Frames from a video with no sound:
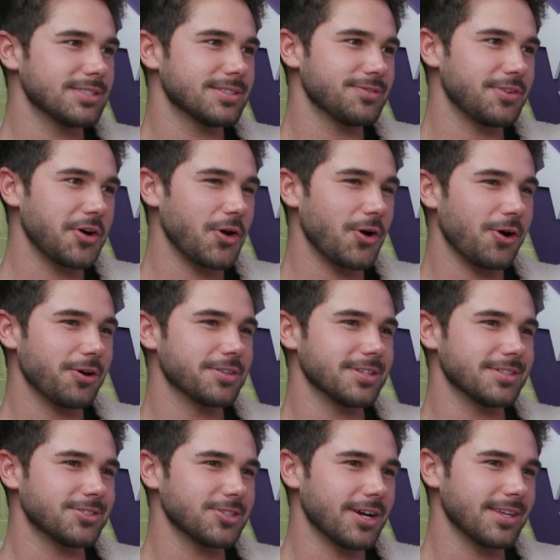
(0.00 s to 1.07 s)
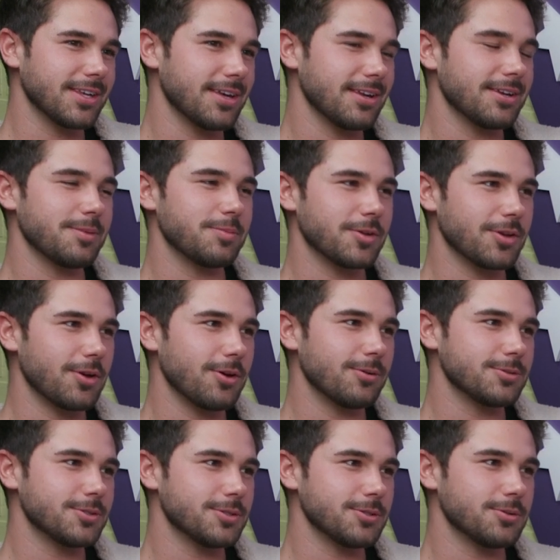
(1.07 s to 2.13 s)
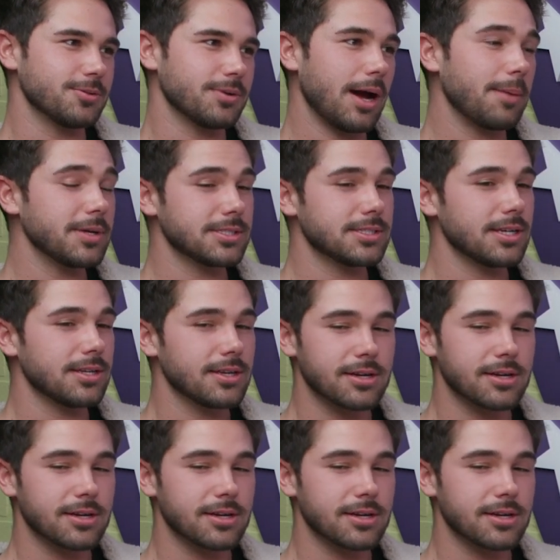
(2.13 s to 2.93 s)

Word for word: it's very hard to try to get him to go to. I yeah. mean, San